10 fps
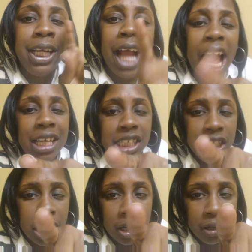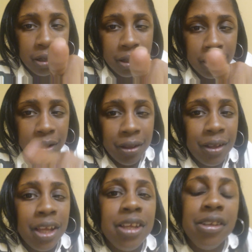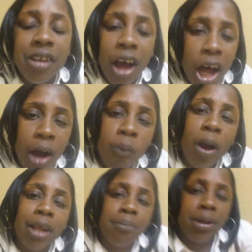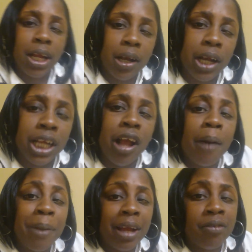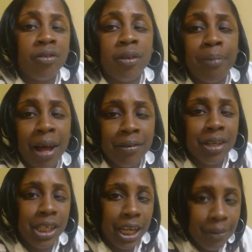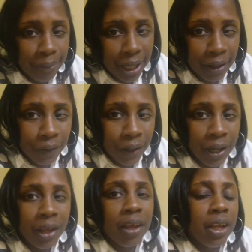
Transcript: gotcha. Y'all wasn't married. Y'all man was about to get married.